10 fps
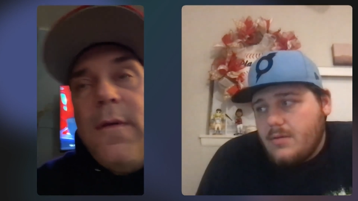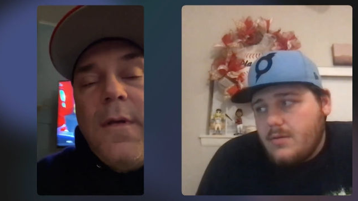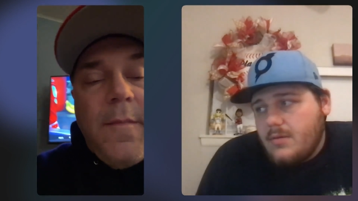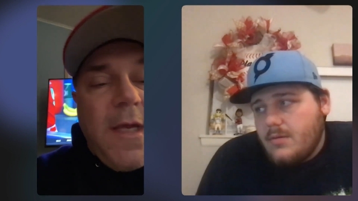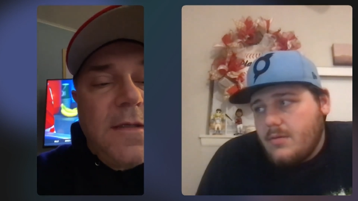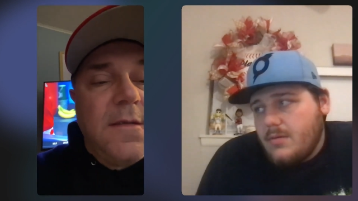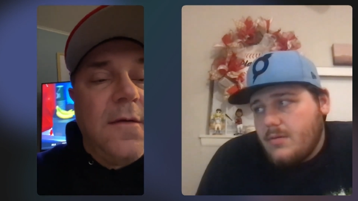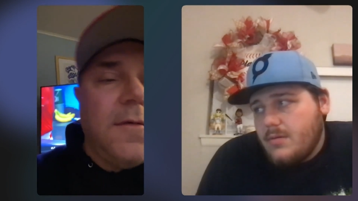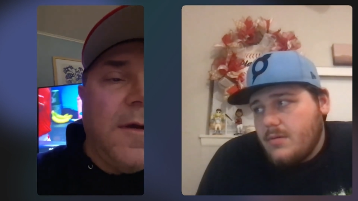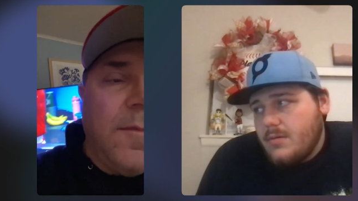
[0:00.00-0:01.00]
Speaker 1: I mean, that's
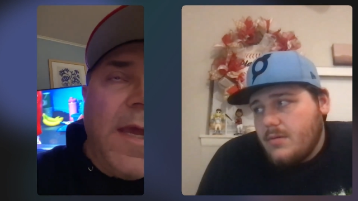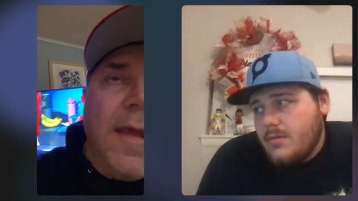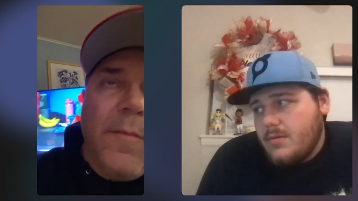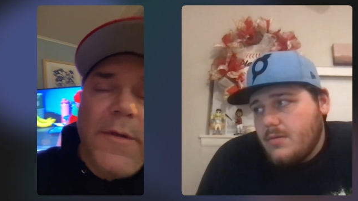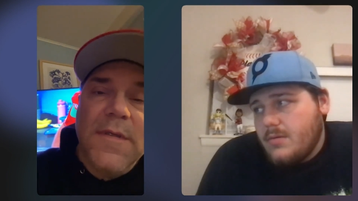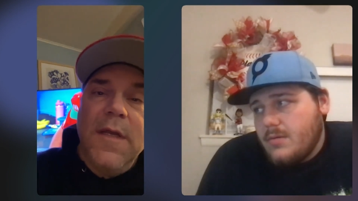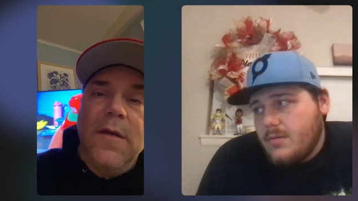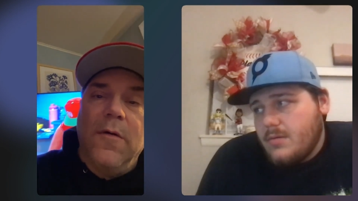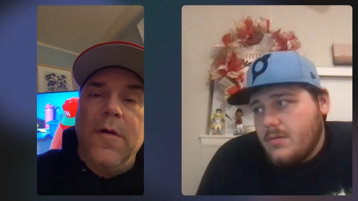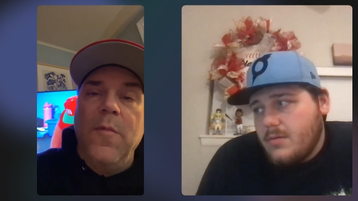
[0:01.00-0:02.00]
still a young man, but
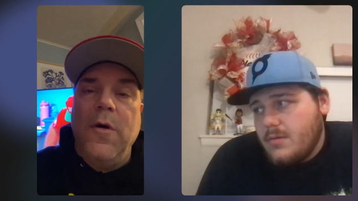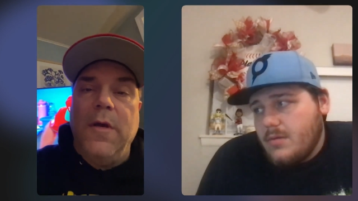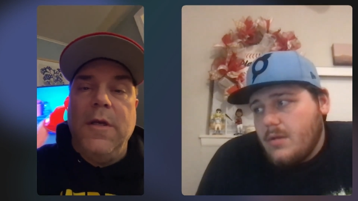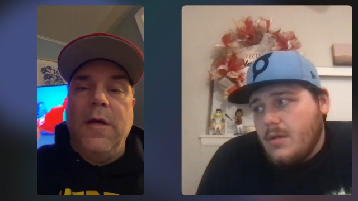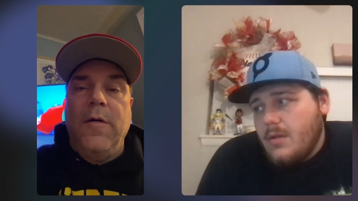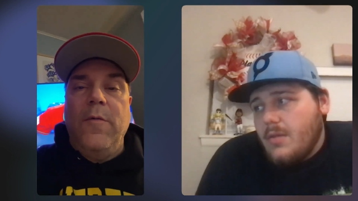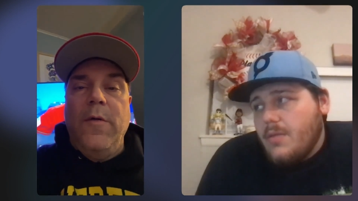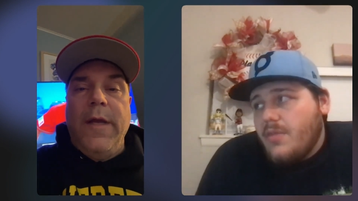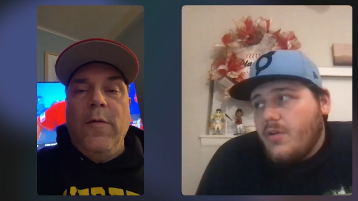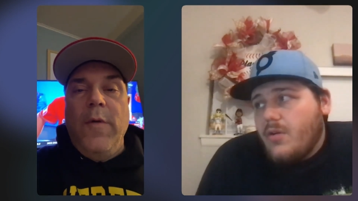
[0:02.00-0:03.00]
still, come on, you know,
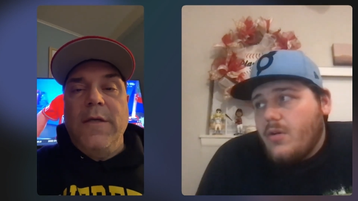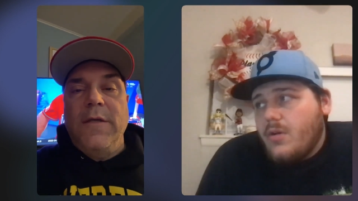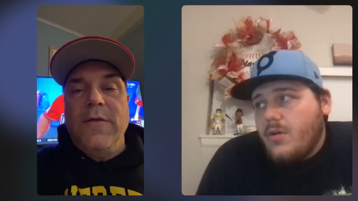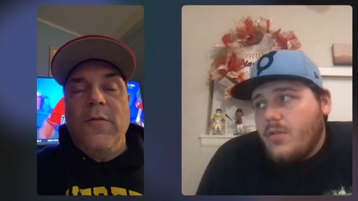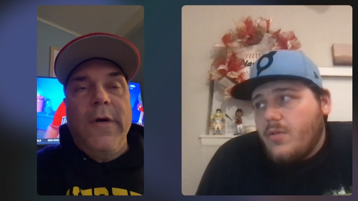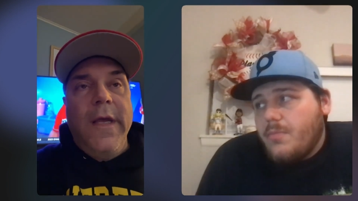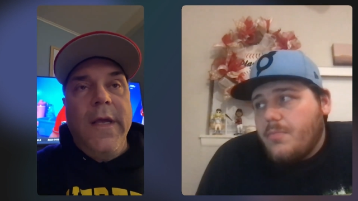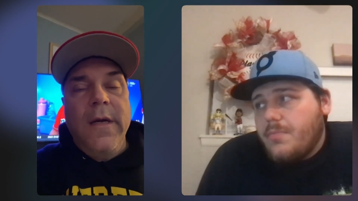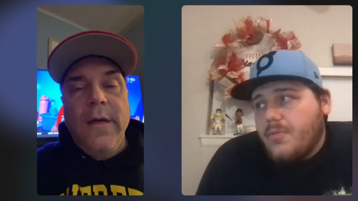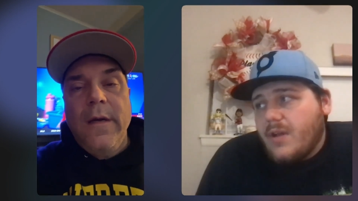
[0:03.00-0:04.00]
wouldn't wait to
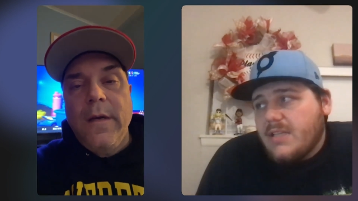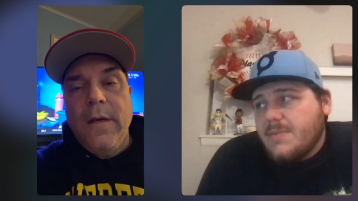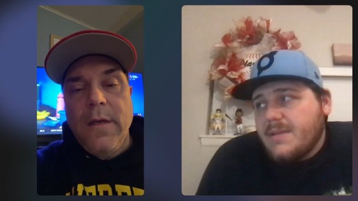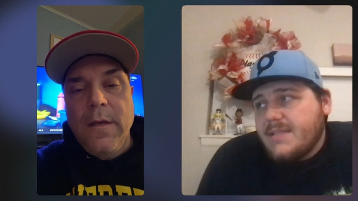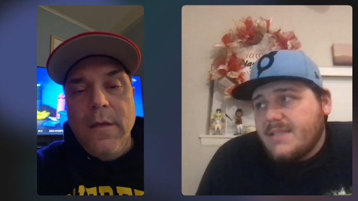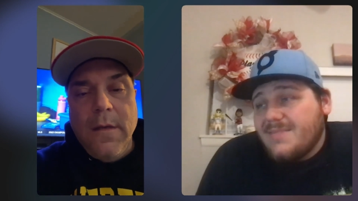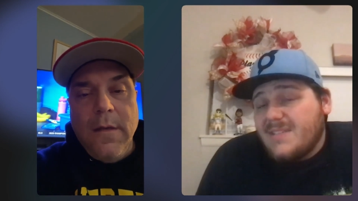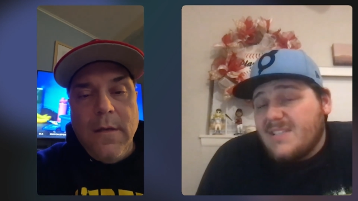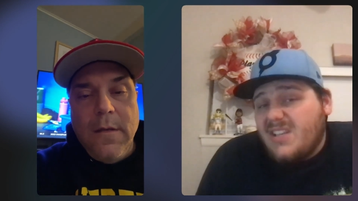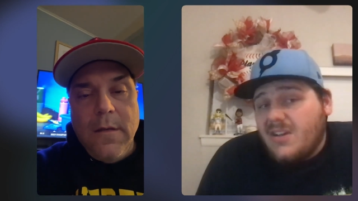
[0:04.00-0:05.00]
he, prospect
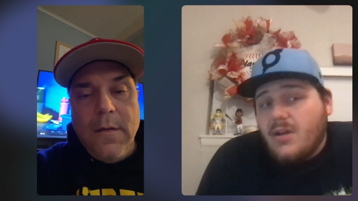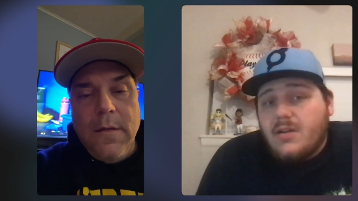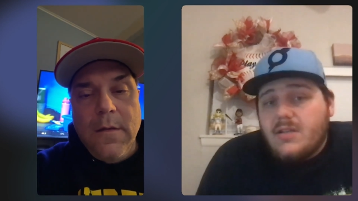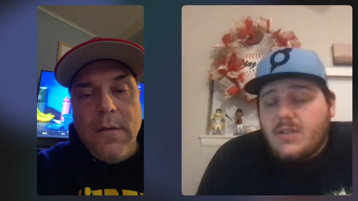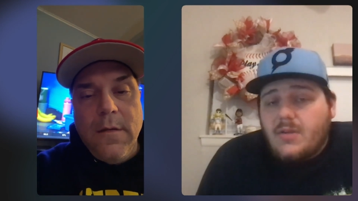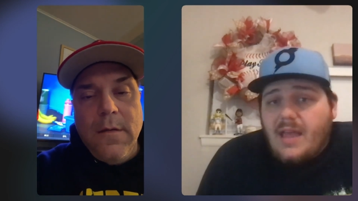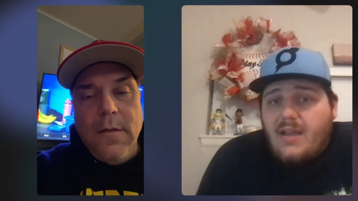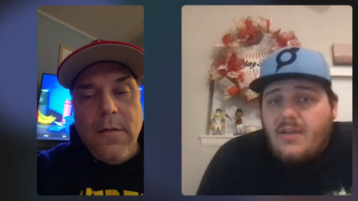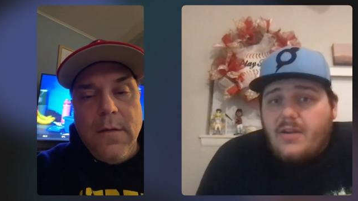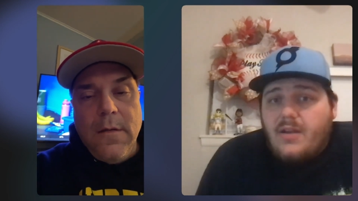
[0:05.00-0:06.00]
system is young,
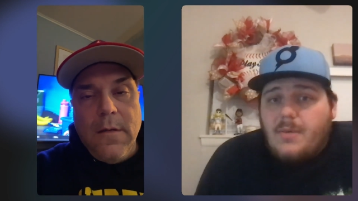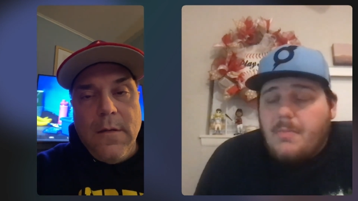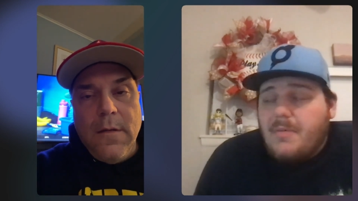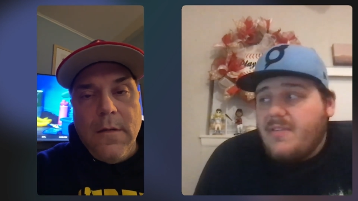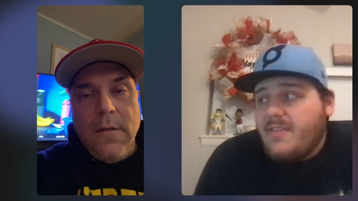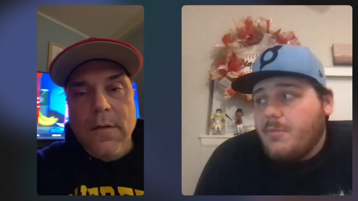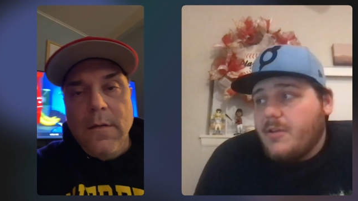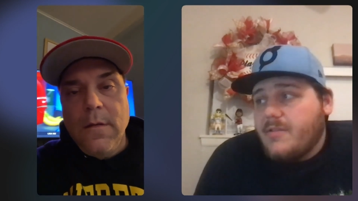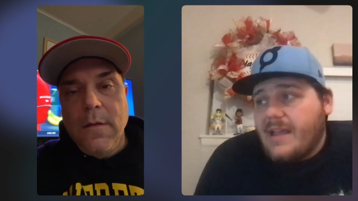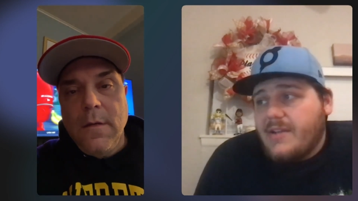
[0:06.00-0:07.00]
so
Speaker 2: that could come up if
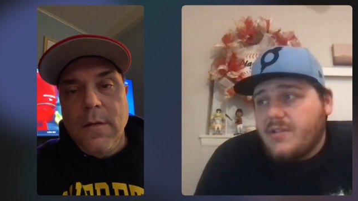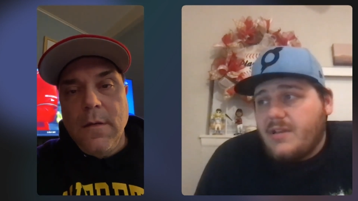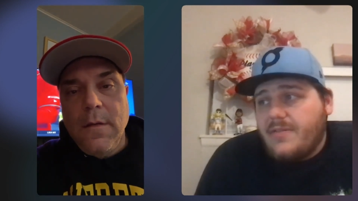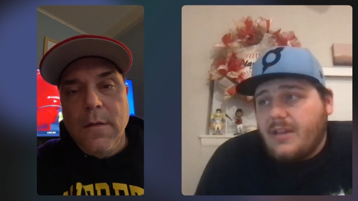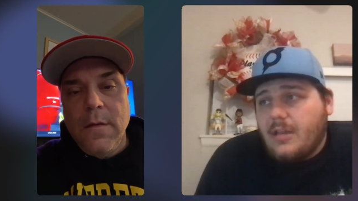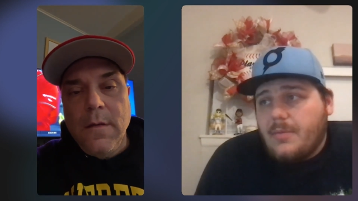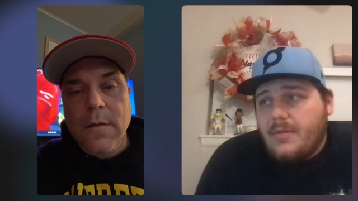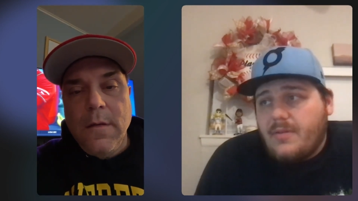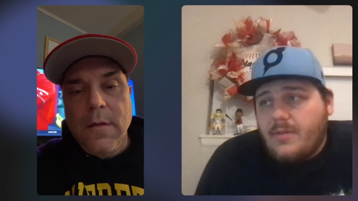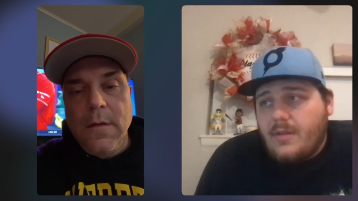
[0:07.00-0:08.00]
these players actually
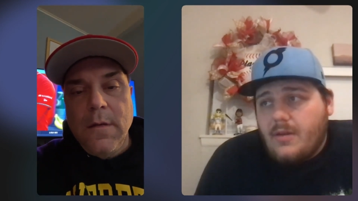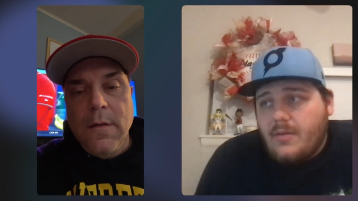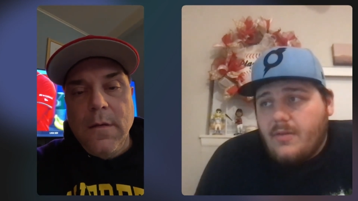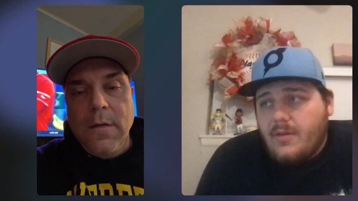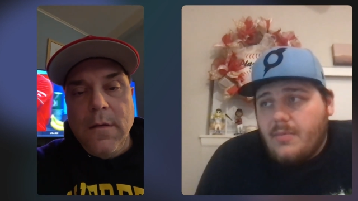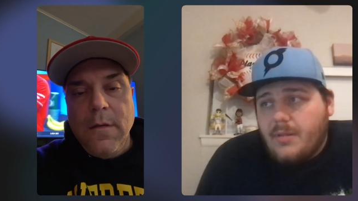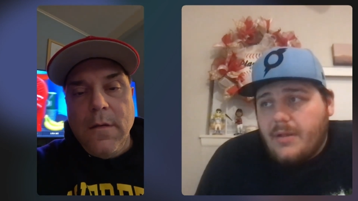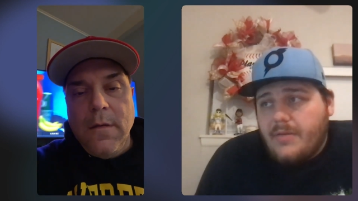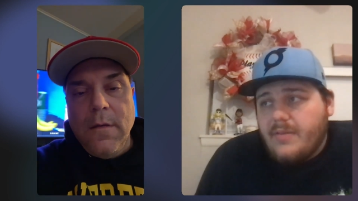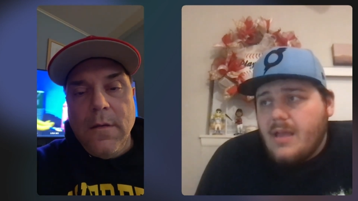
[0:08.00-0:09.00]
develop into you know, some
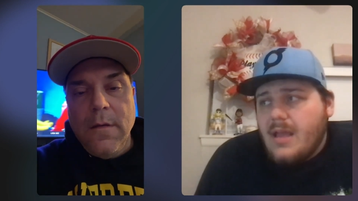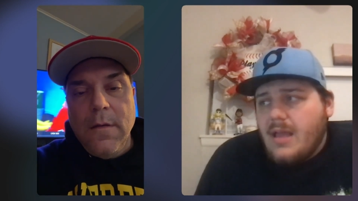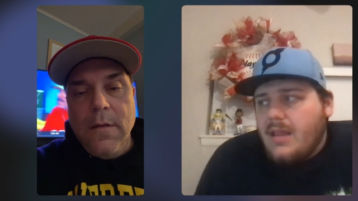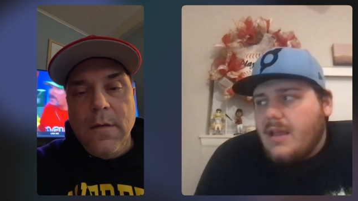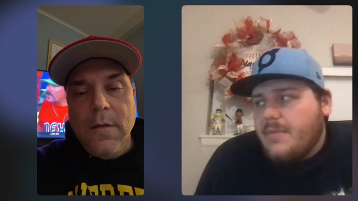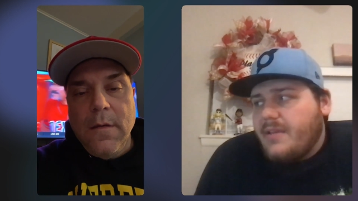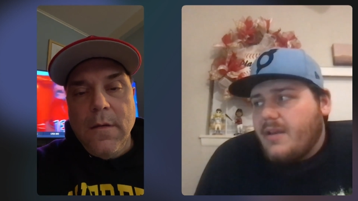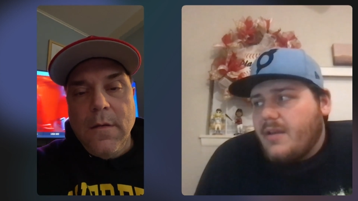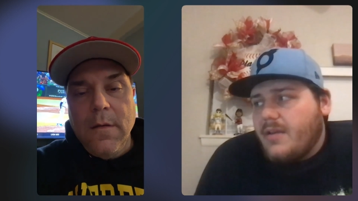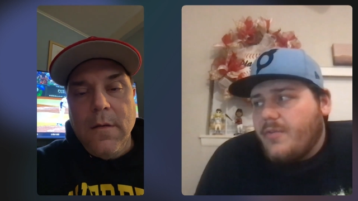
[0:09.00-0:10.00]
good players.
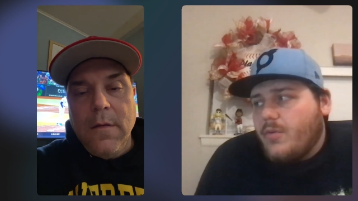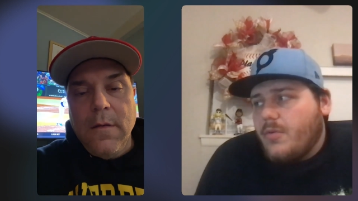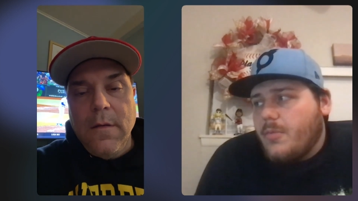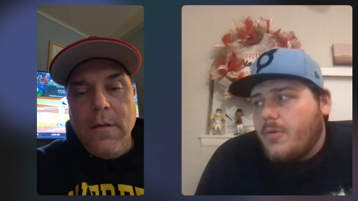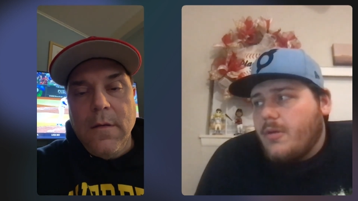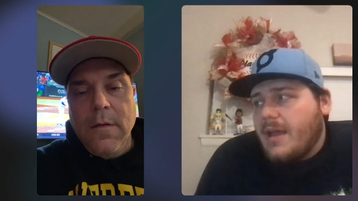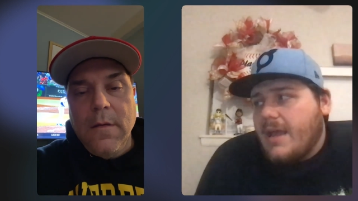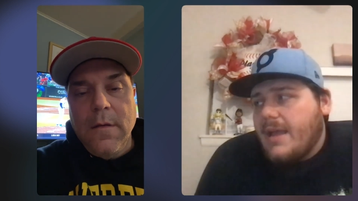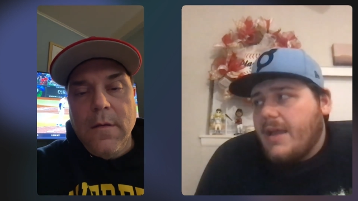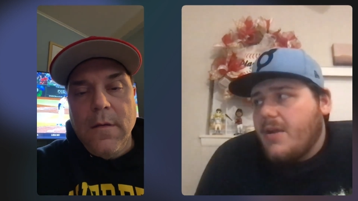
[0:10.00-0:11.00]
Like I'm seeing a
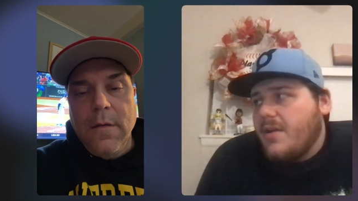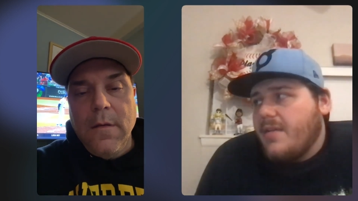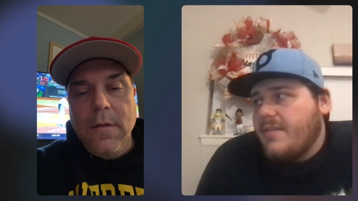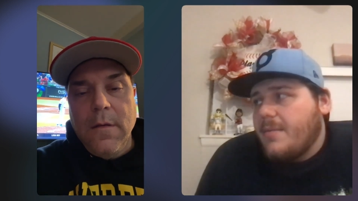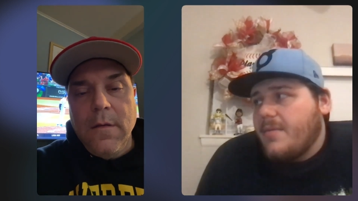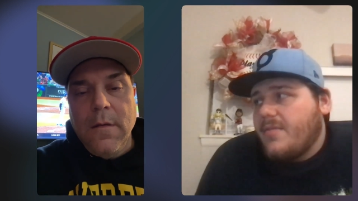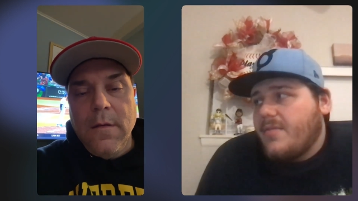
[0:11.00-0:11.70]
foreign-born guy here. His